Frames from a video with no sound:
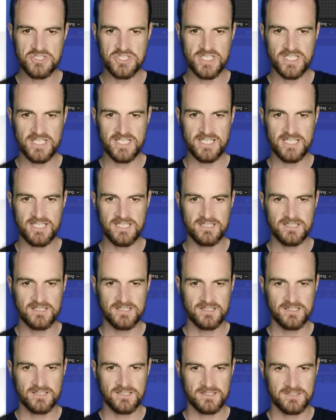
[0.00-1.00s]
G,
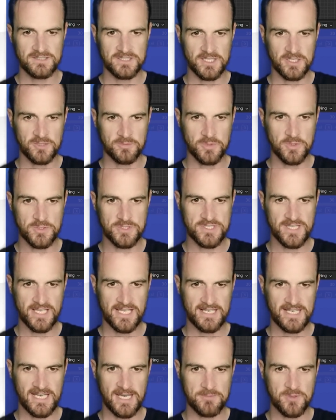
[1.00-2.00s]
and kind of
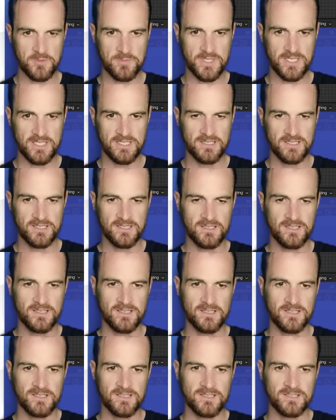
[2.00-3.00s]
push that up a bit,
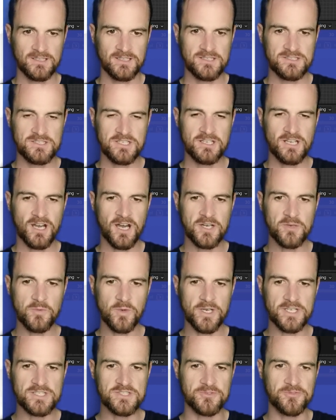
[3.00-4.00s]
because you
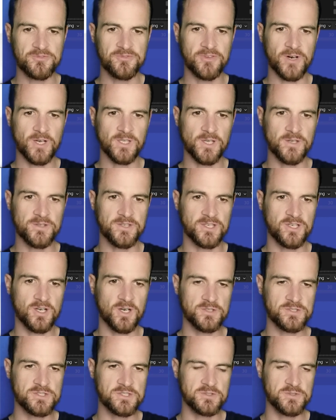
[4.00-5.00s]
kind of want it to follow
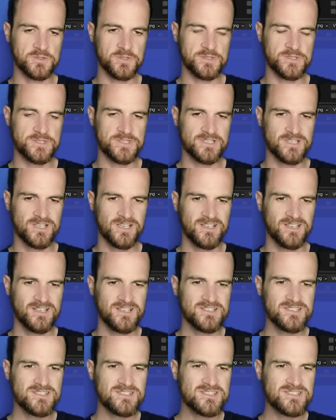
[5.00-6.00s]
the contours
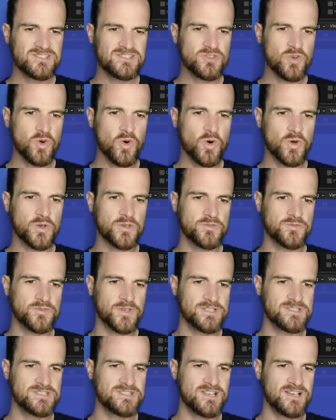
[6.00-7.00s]
sort
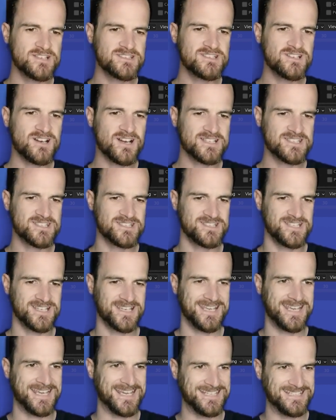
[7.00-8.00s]
of as nice
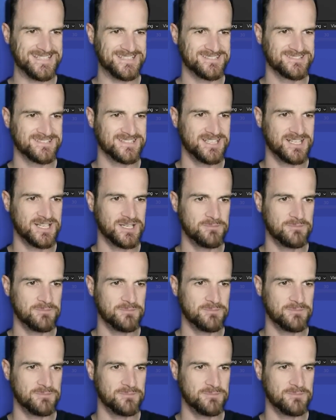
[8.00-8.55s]
as you can.